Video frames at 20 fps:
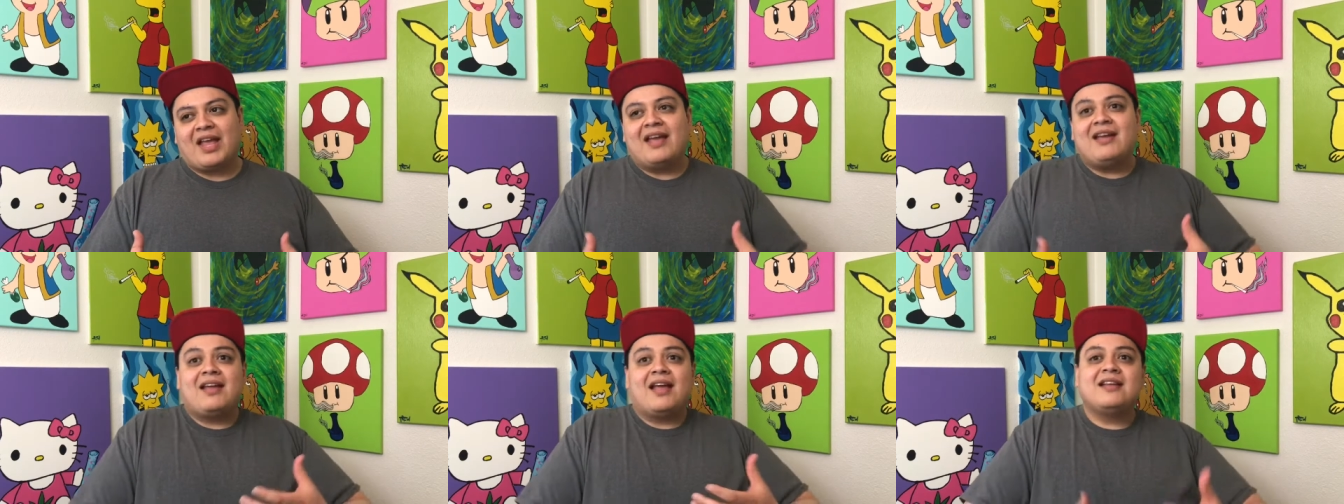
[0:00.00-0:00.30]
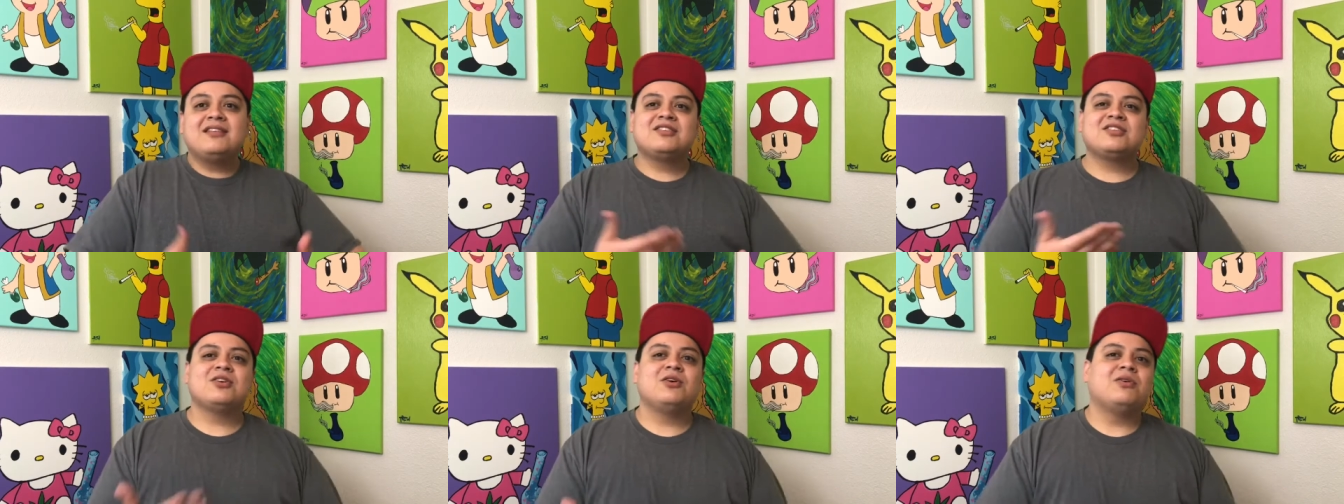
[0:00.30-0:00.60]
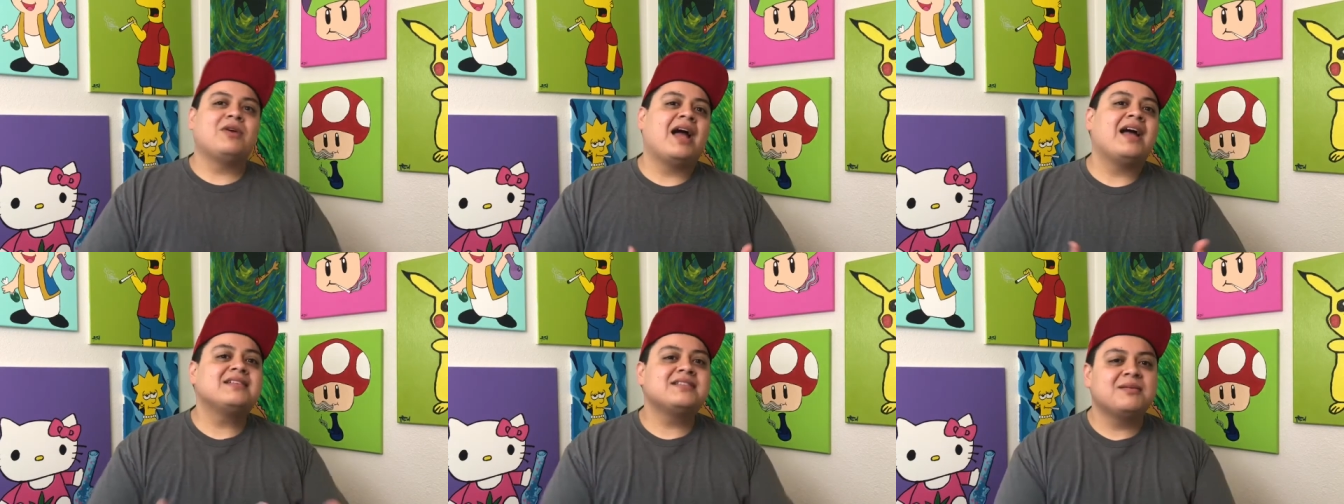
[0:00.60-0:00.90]
and
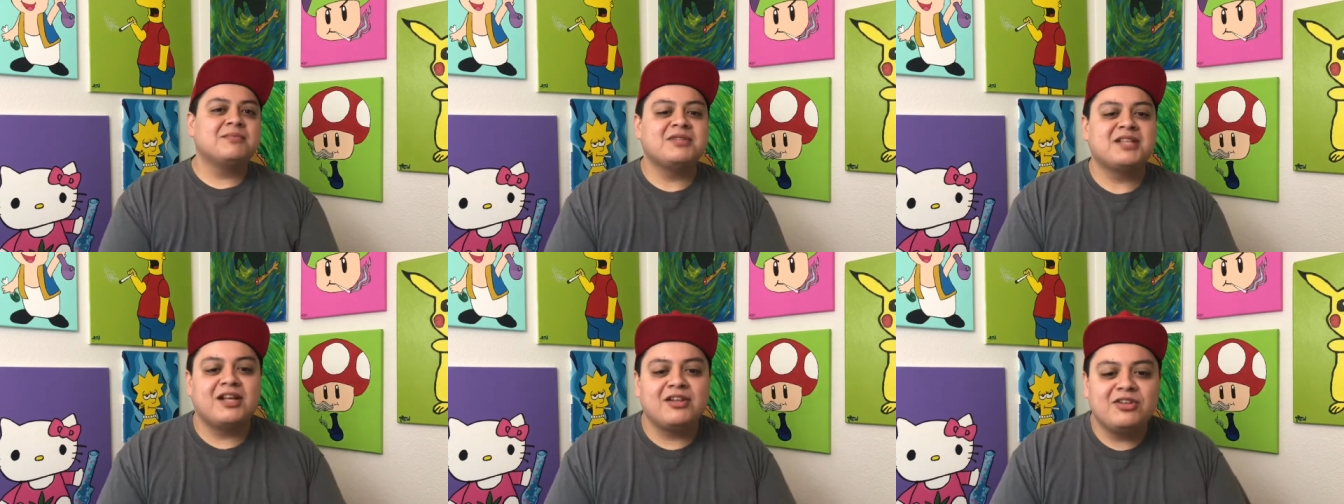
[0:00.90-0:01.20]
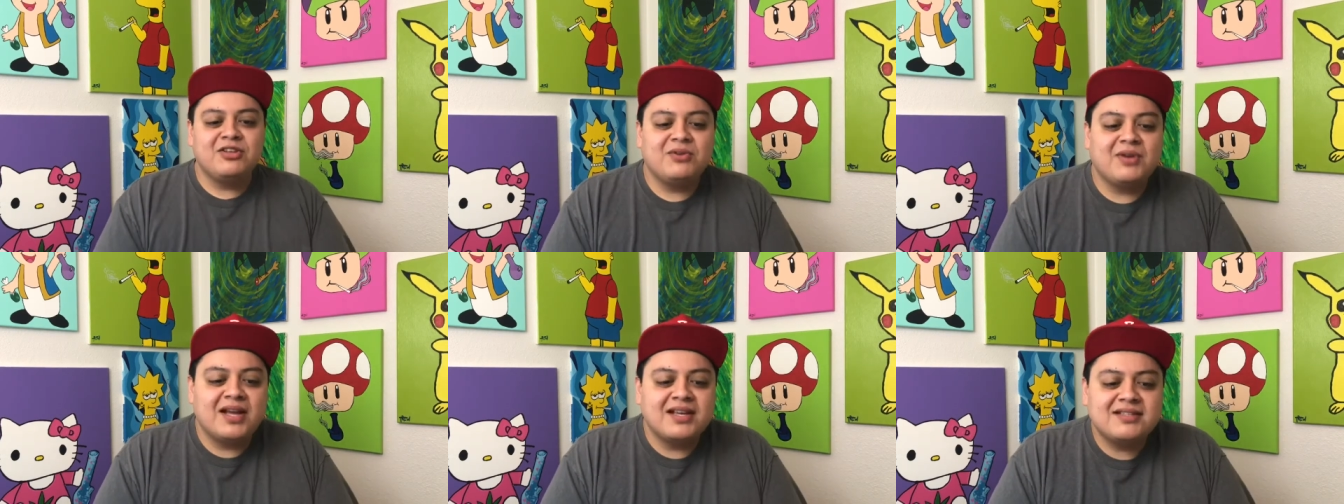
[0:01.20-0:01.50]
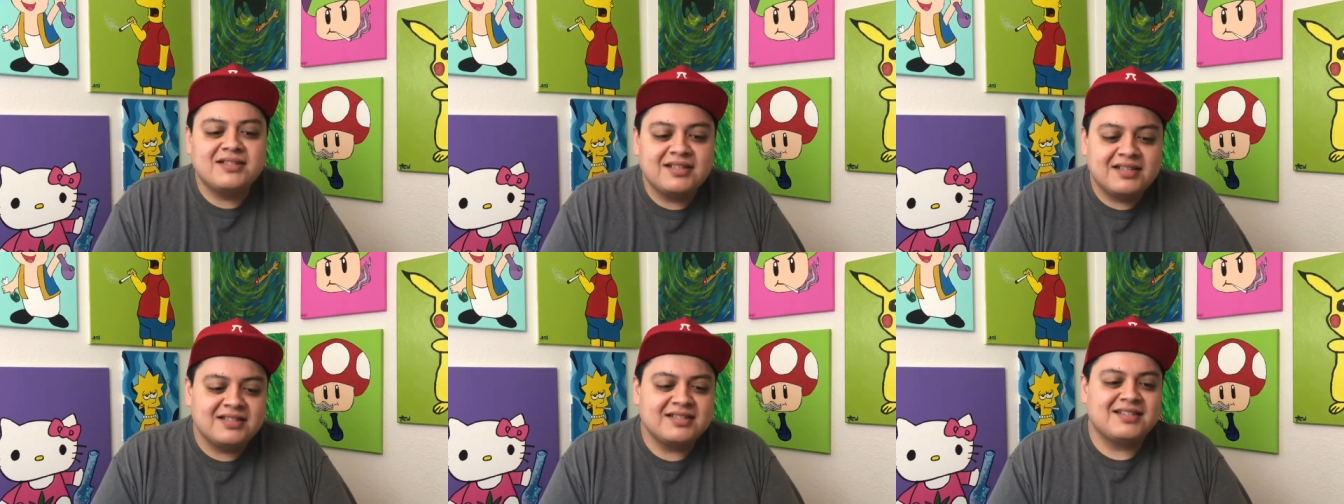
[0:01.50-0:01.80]
so as I'm telling you
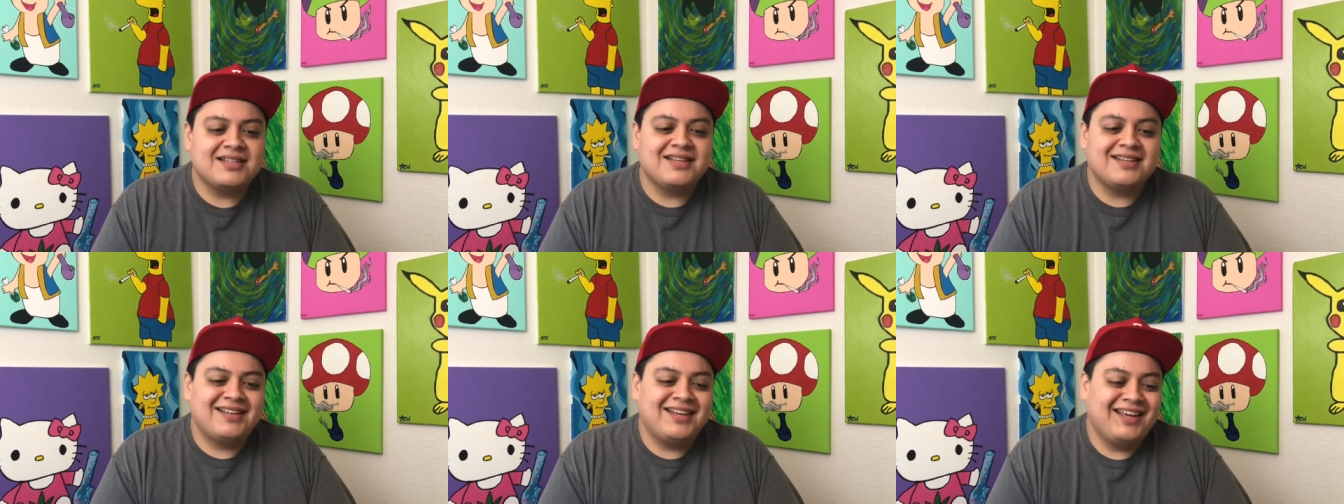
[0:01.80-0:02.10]
guys this,